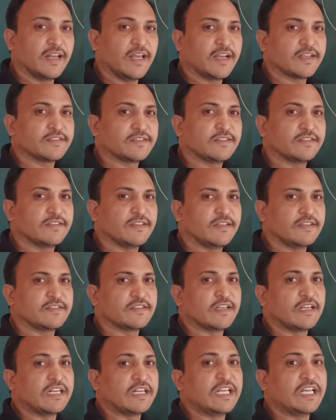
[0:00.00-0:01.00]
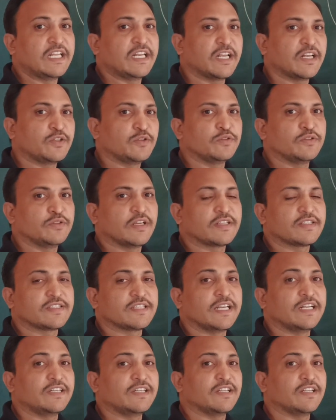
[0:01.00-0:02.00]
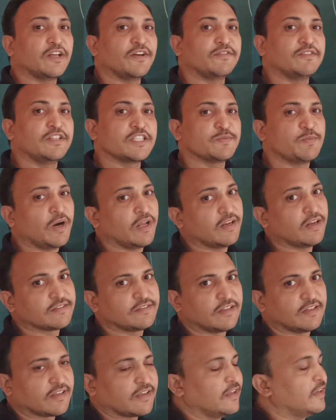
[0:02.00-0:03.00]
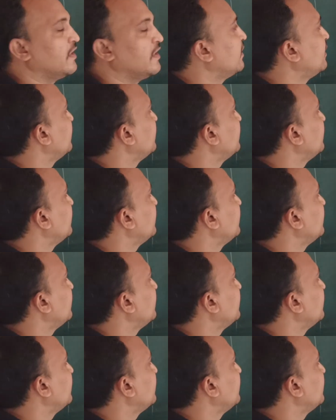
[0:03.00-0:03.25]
axis is nearer to the center of the smaller circle.